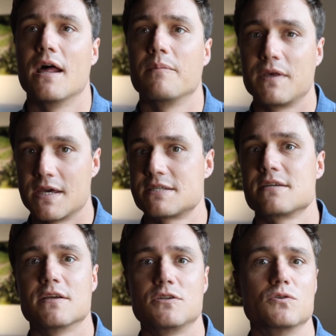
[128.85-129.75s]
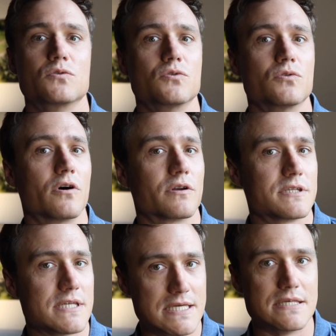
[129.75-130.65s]
I'm guessing that you do not
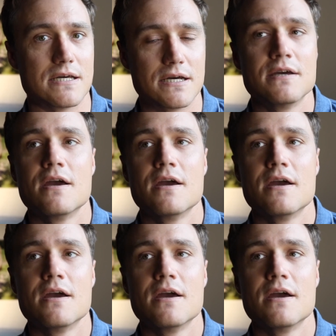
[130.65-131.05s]
either.